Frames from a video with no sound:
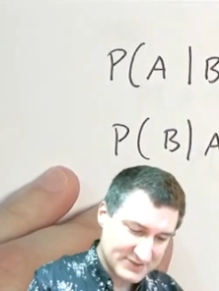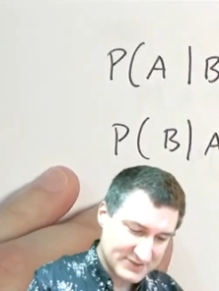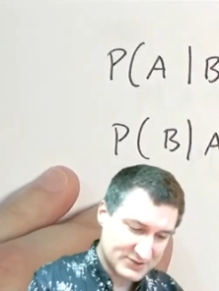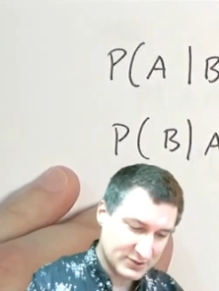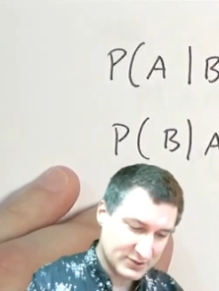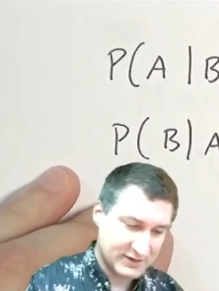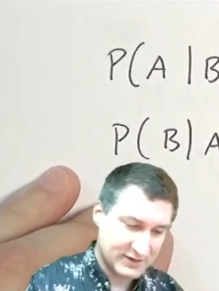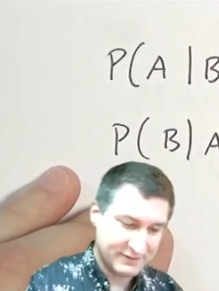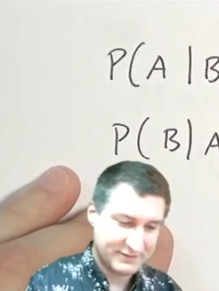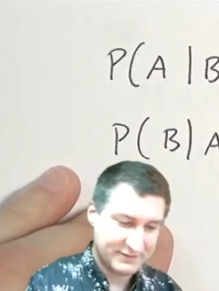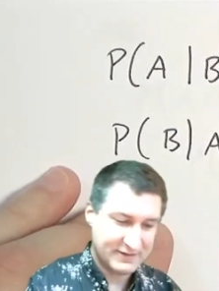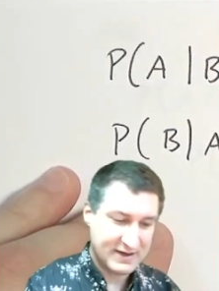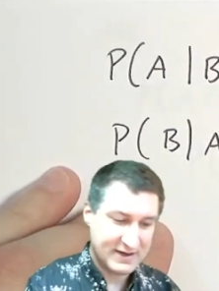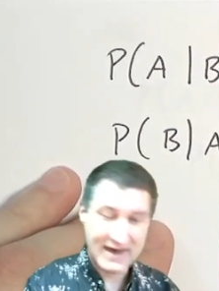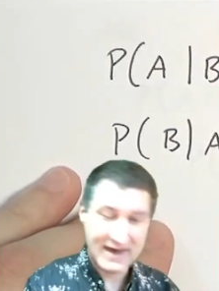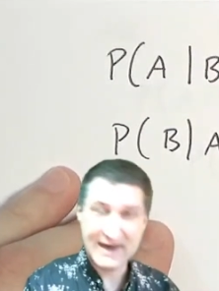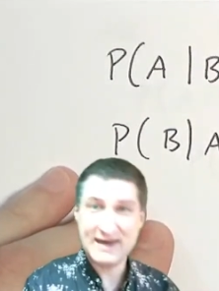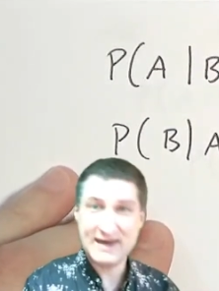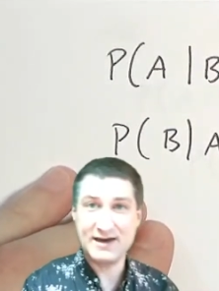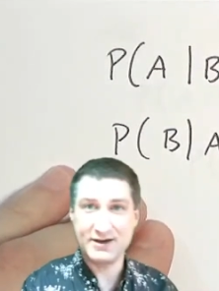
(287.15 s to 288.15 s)
So if
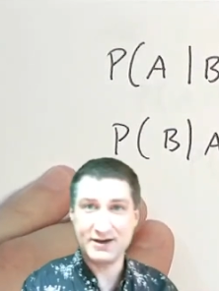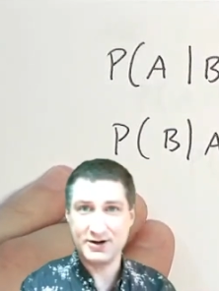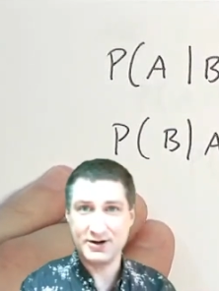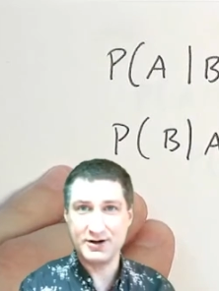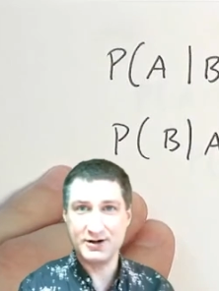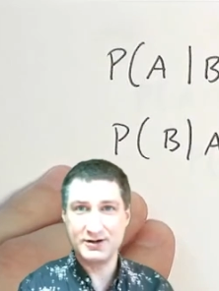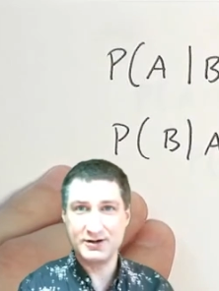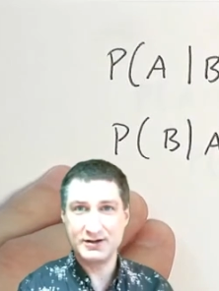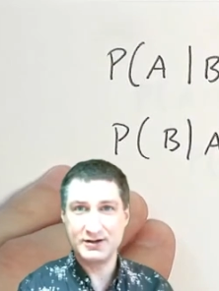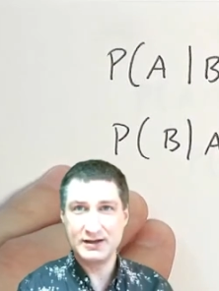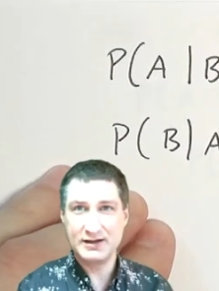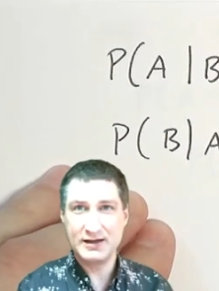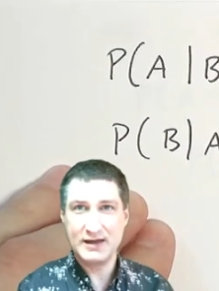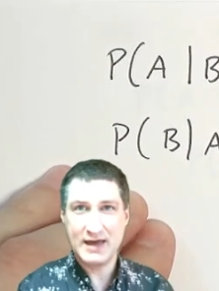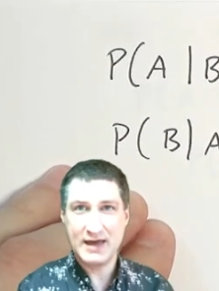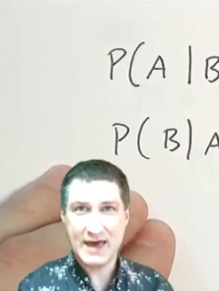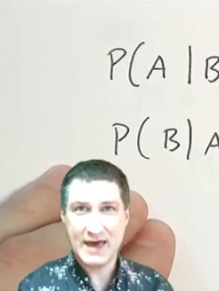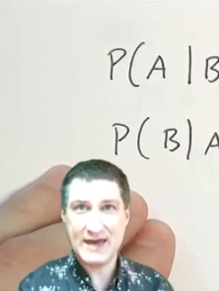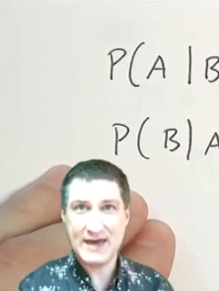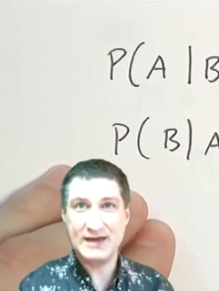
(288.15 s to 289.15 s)
A occurred,
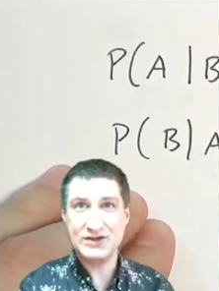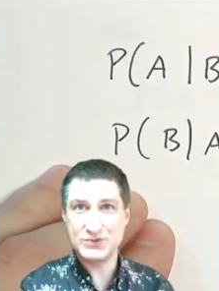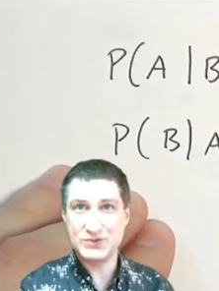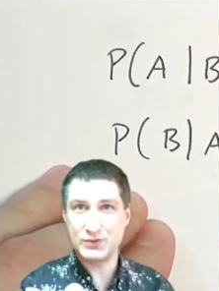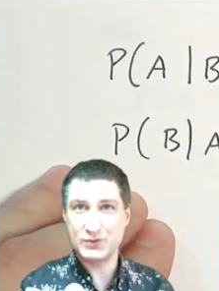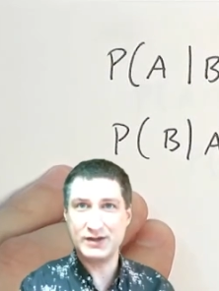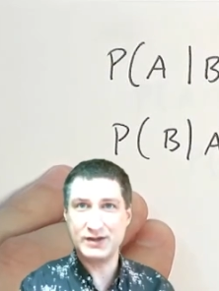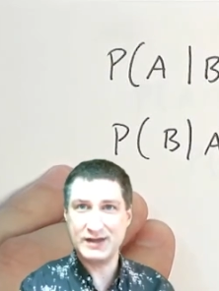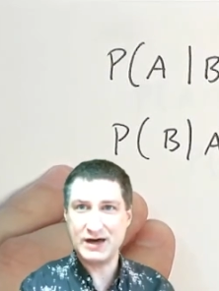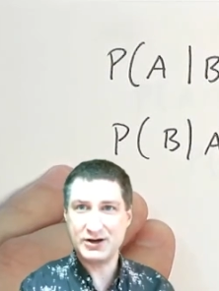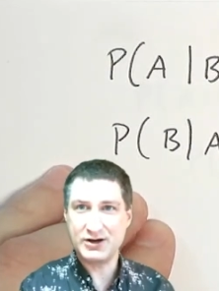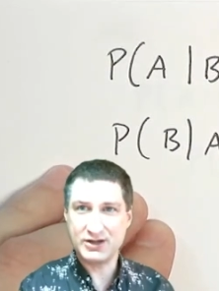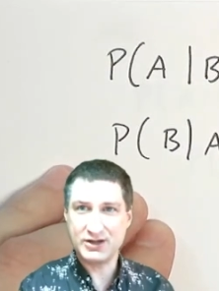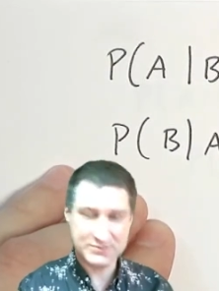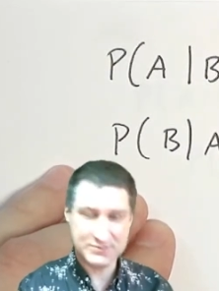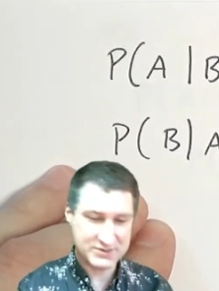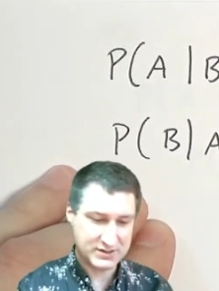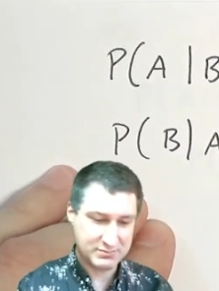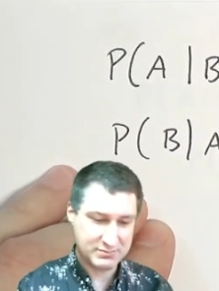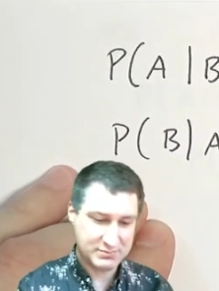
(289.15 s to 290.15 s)
A is one of the
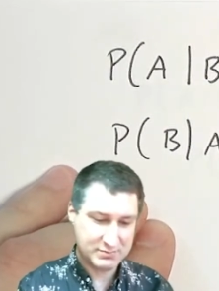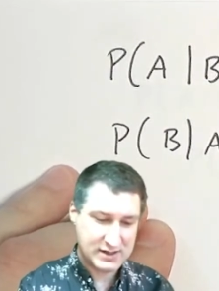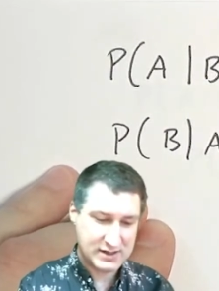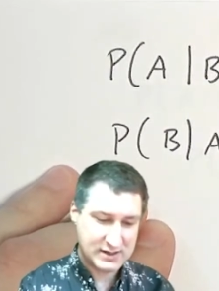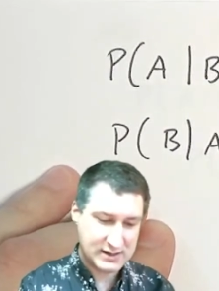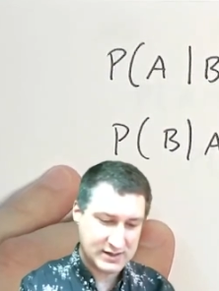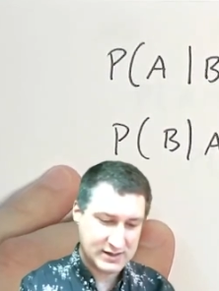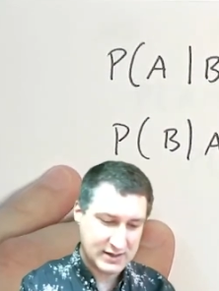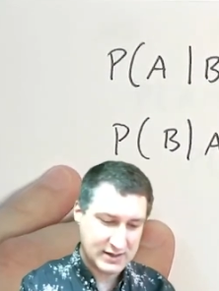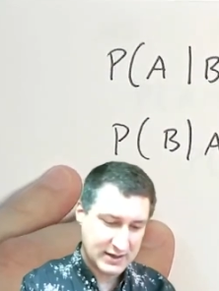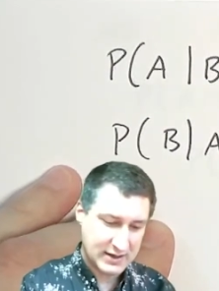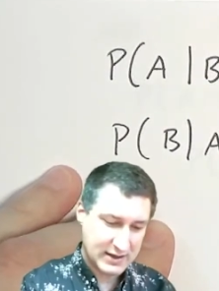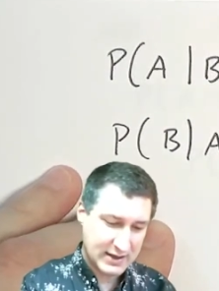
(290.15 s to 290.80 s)
outcomes in B,